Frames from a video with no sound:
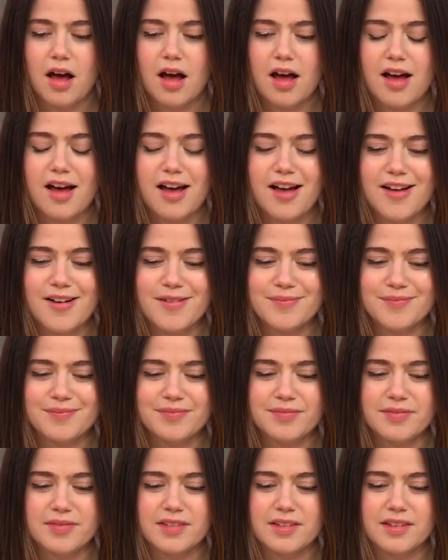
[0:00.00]

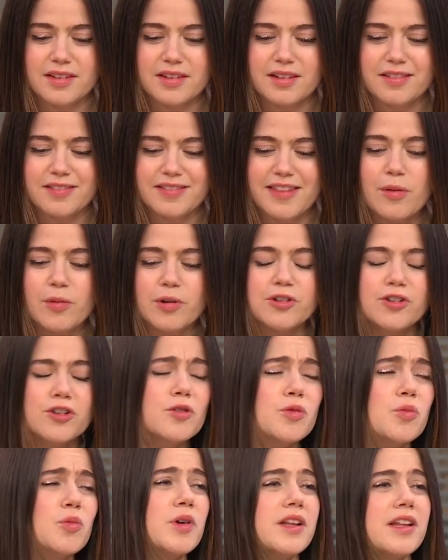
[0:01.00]
Um, they were
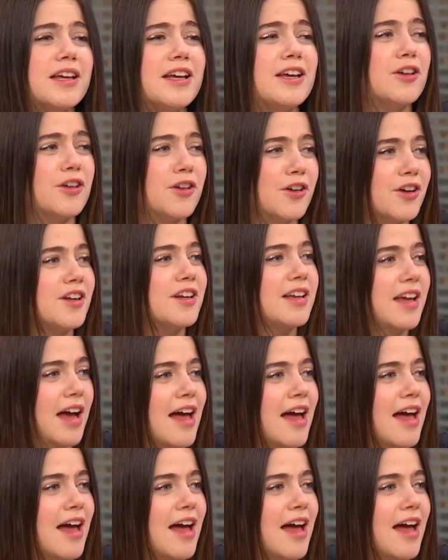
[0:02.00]
just really good